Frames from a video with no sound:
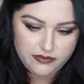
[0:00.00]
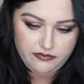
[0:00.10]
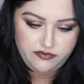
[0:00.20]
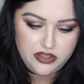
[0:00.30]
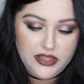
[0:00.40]

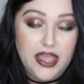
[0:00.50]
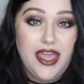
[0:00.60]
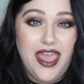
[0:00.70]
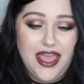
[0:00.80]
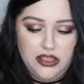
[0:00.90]
am feeling
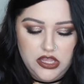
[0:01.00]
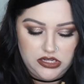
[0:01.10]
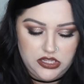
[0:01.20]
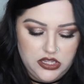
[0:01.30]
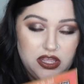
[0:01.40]
it, and
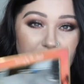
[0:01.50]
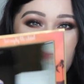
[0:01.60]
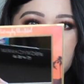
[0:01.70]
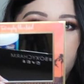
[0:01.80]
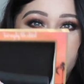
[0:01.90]
look, it
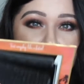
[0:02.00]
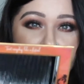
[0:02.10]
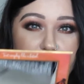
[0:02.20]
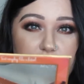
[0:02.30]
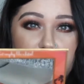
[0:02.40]
even has a
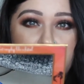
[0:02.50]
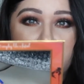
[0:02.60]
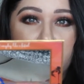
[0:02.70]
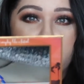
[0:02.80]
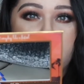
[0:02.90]
mirror in here.